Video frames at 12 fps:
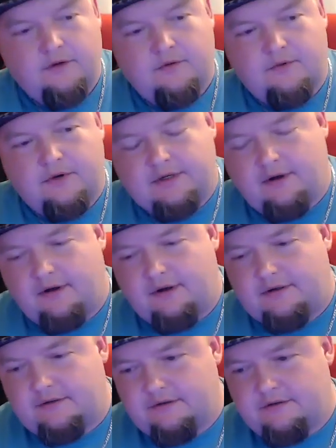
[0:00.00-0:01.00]
what do you call
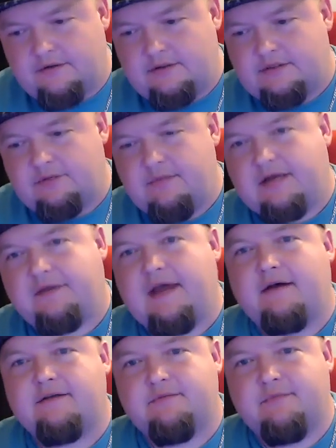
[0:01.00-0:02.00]
it? To make a
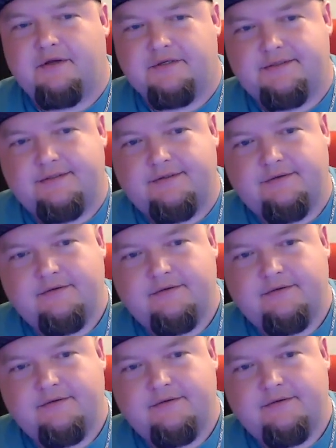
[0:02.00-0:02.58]
thousand mils.